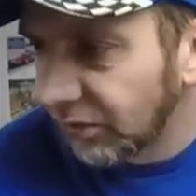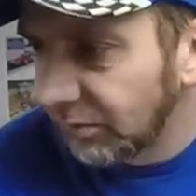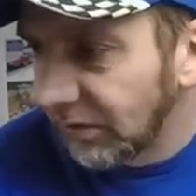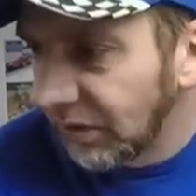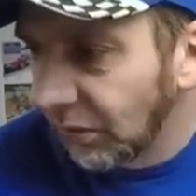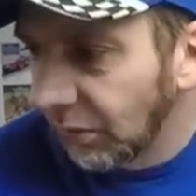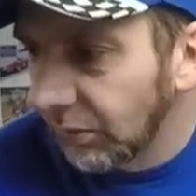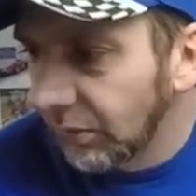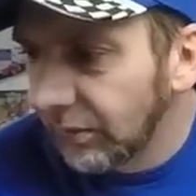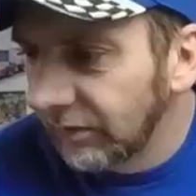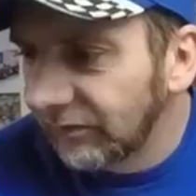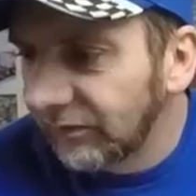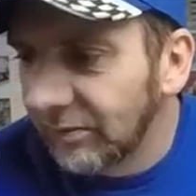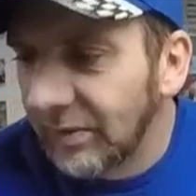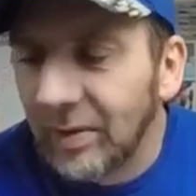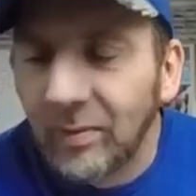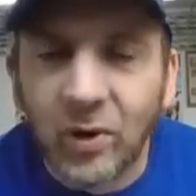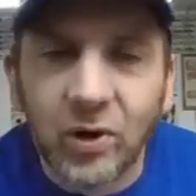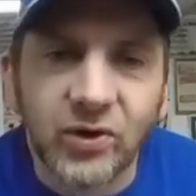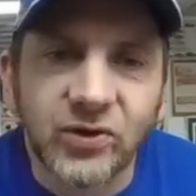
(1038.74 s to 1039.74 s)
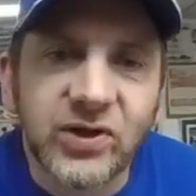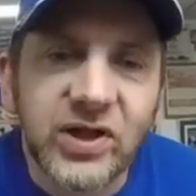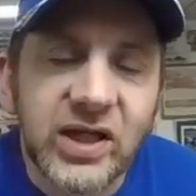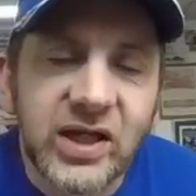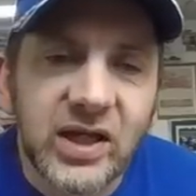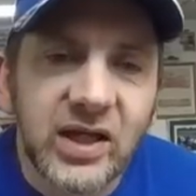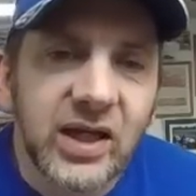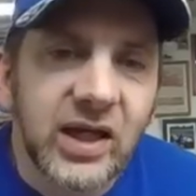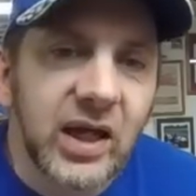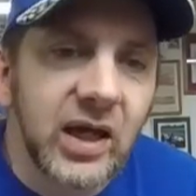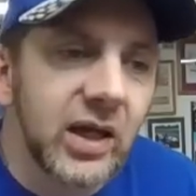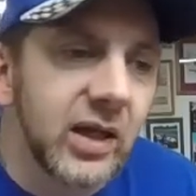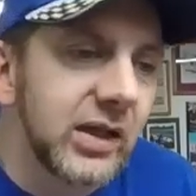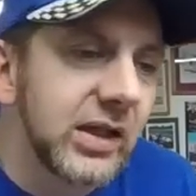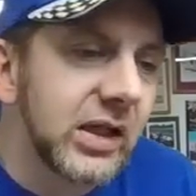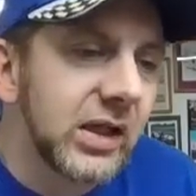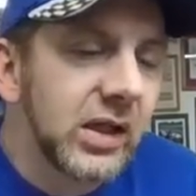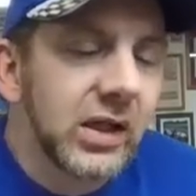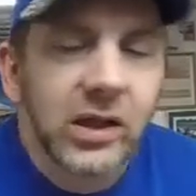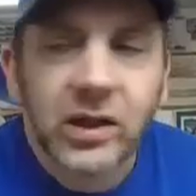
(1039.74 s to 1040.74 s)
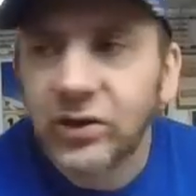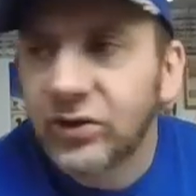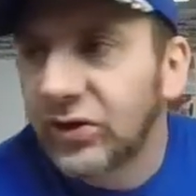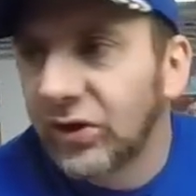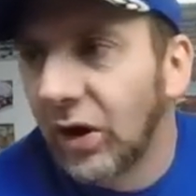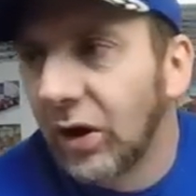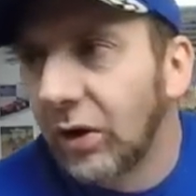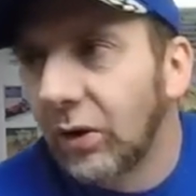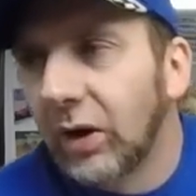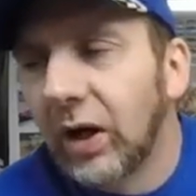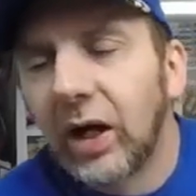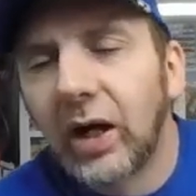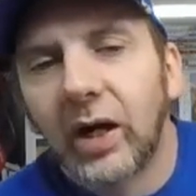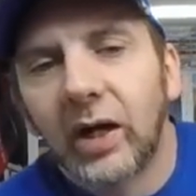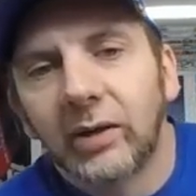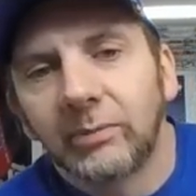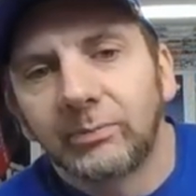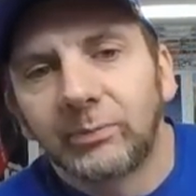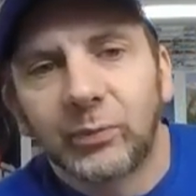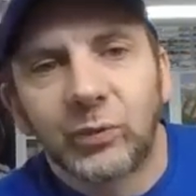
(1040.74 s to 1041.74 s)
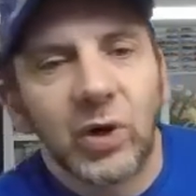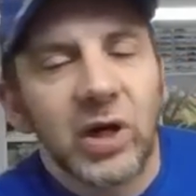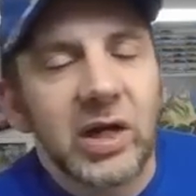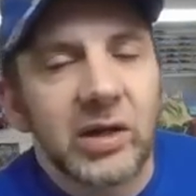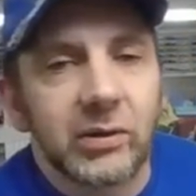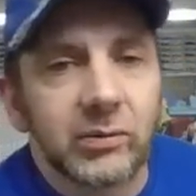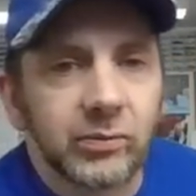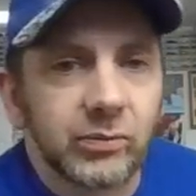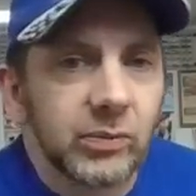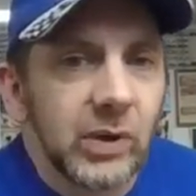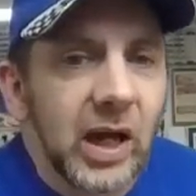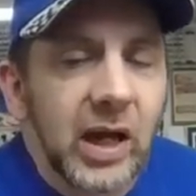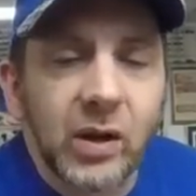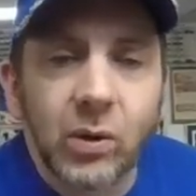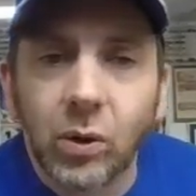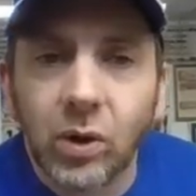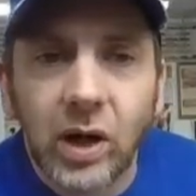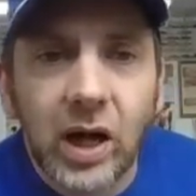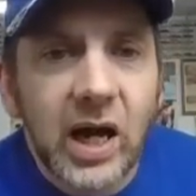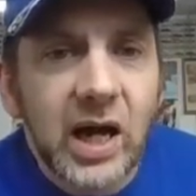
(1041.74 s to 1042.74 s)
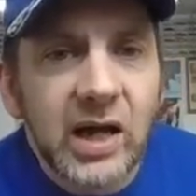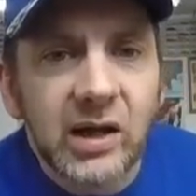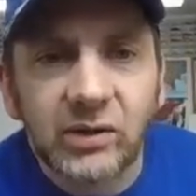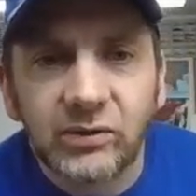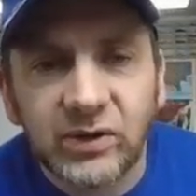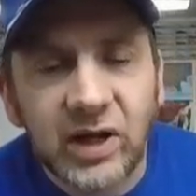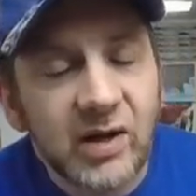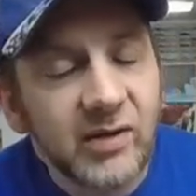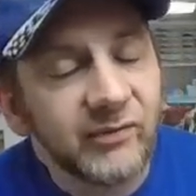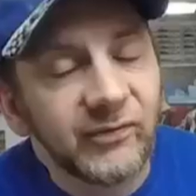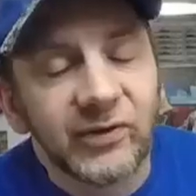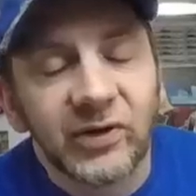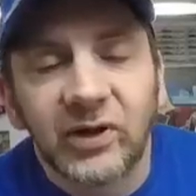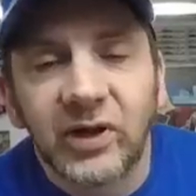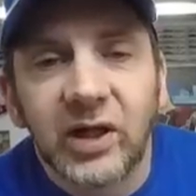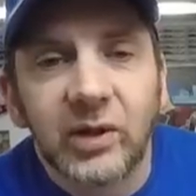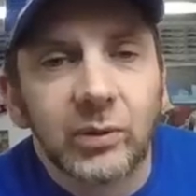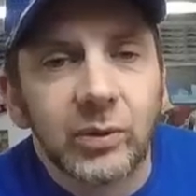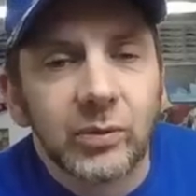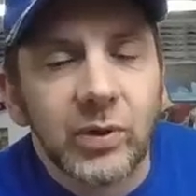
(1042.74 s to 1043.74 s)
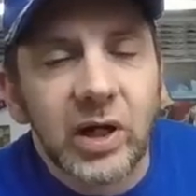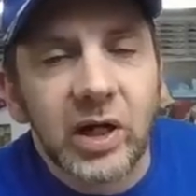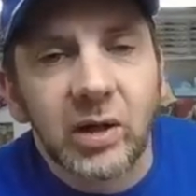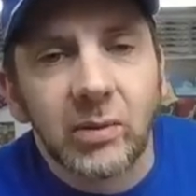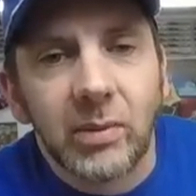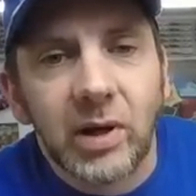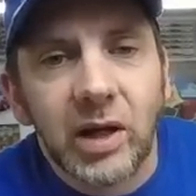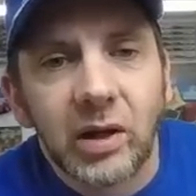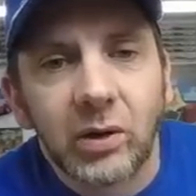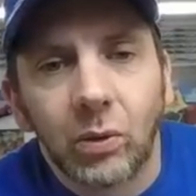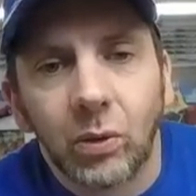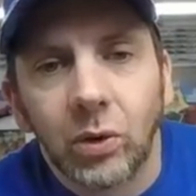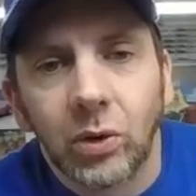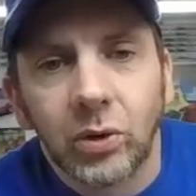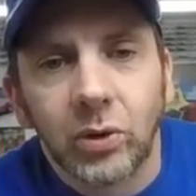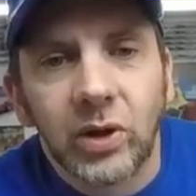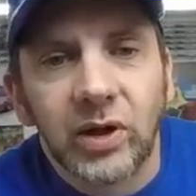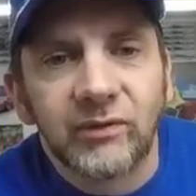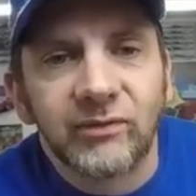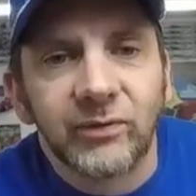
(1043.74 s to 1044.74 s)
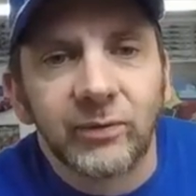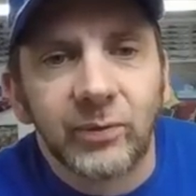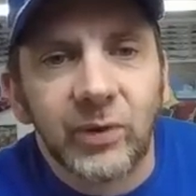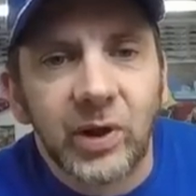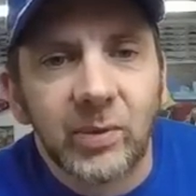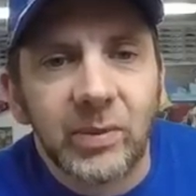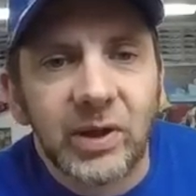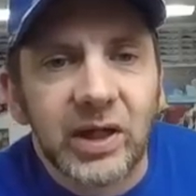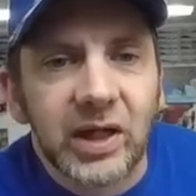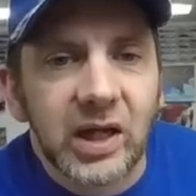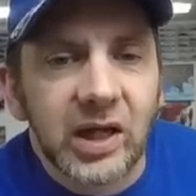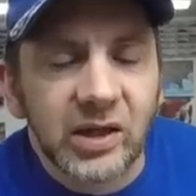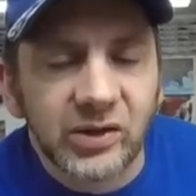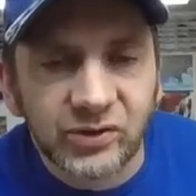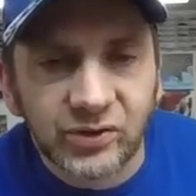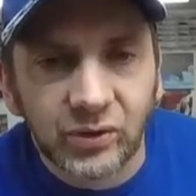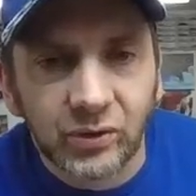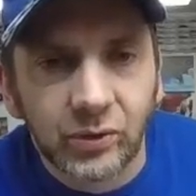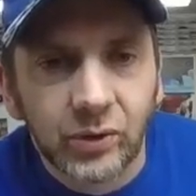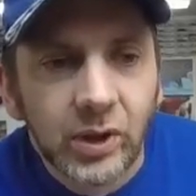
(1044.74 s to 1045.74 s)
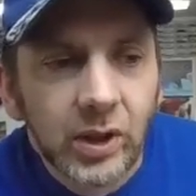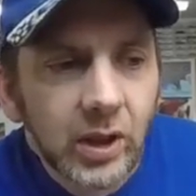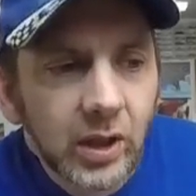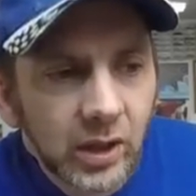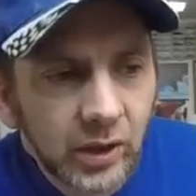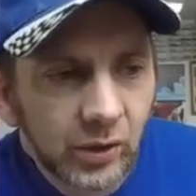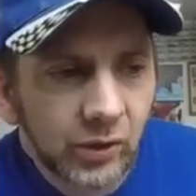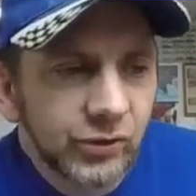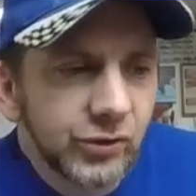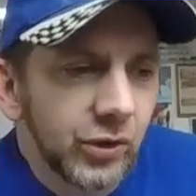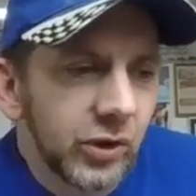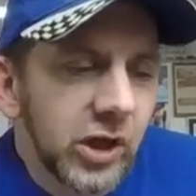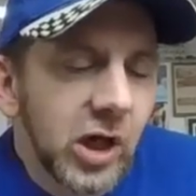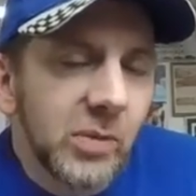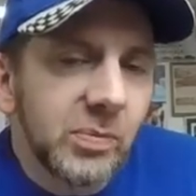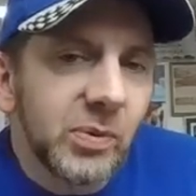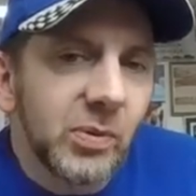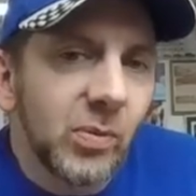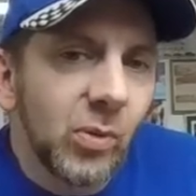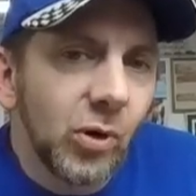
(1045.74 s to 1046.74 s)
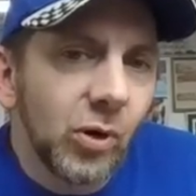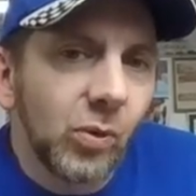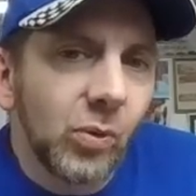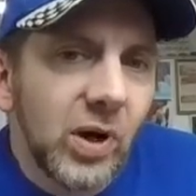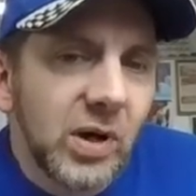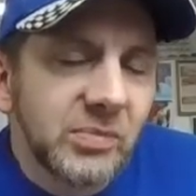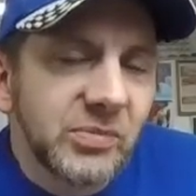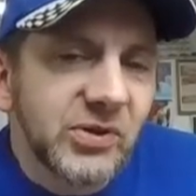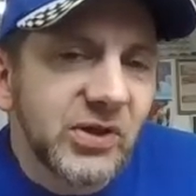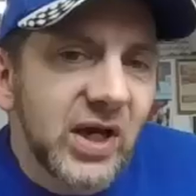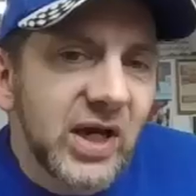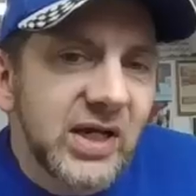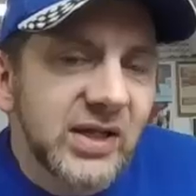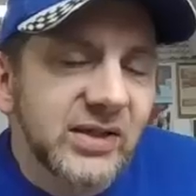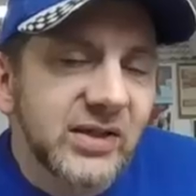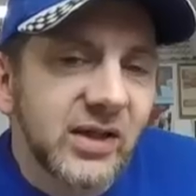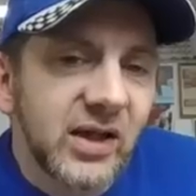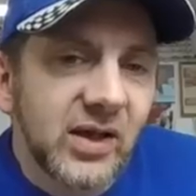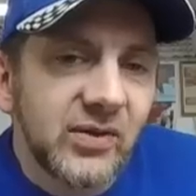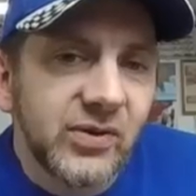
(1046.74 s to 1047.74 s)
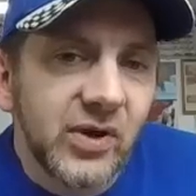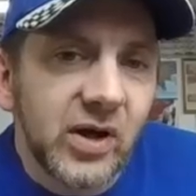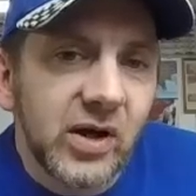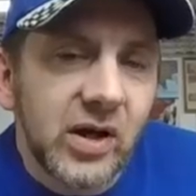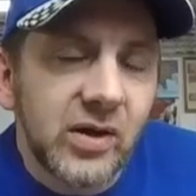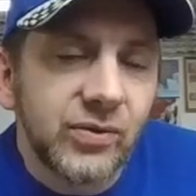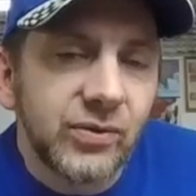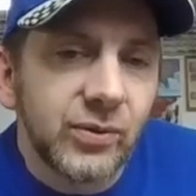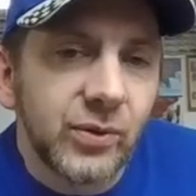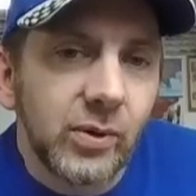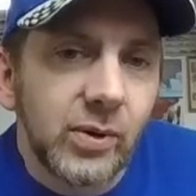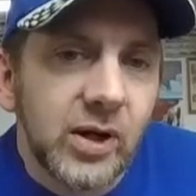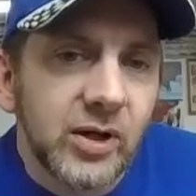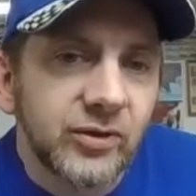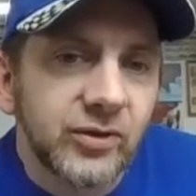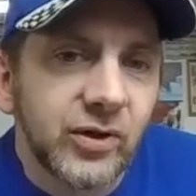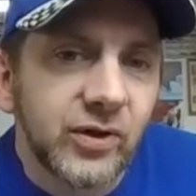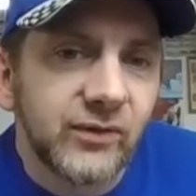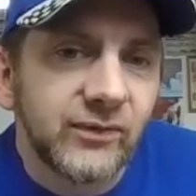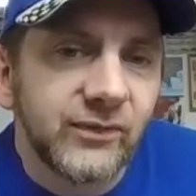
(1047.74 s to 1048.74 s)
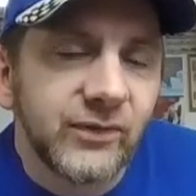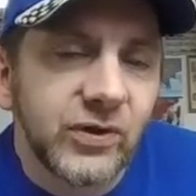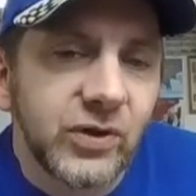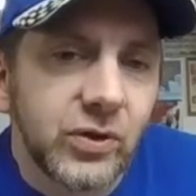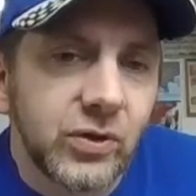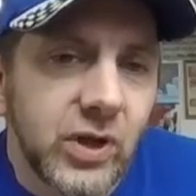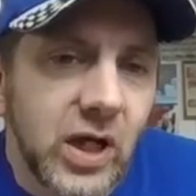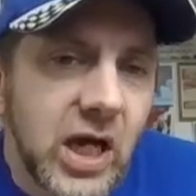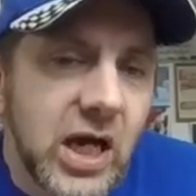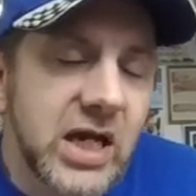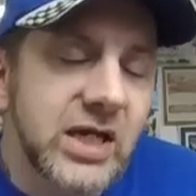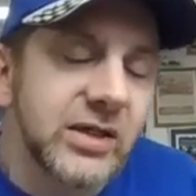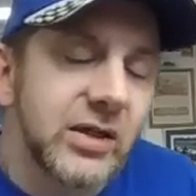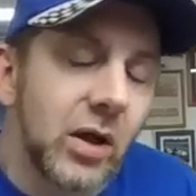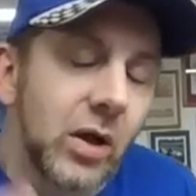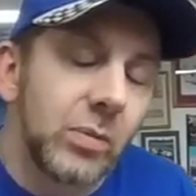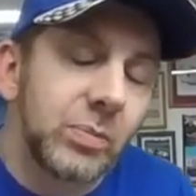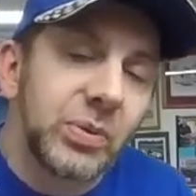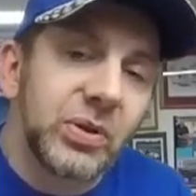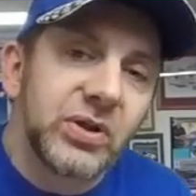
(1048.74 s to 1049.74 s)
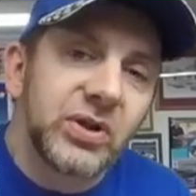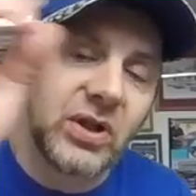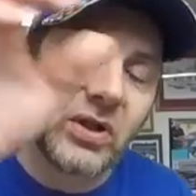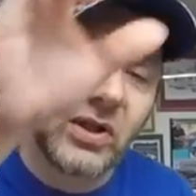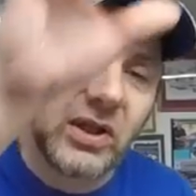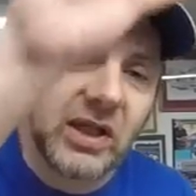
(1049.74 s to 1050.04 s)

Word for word: going to be ordering from MRT again. So uh, great. I do I definitely would recommend ordering from them again. So those are a couple more websites that I thought I'd throw out there for you guys. I'll put the